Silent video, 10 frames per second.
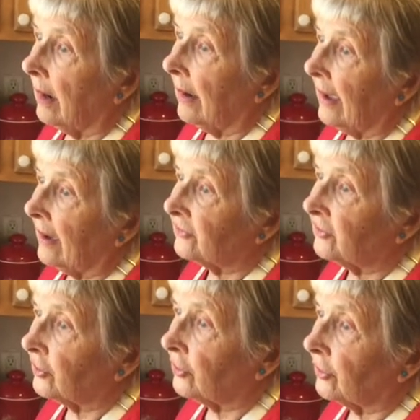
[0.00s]

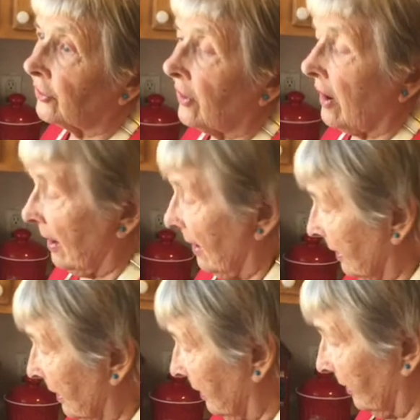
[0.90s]
After I
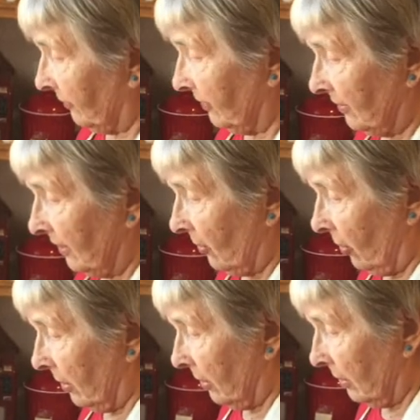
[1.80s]
got everything
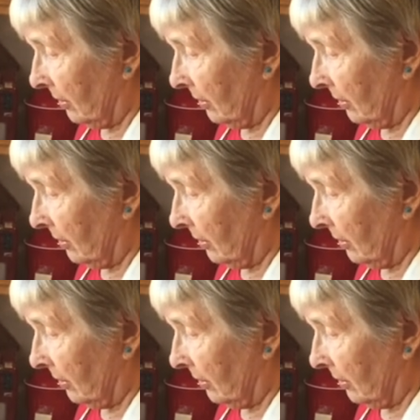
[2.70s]
all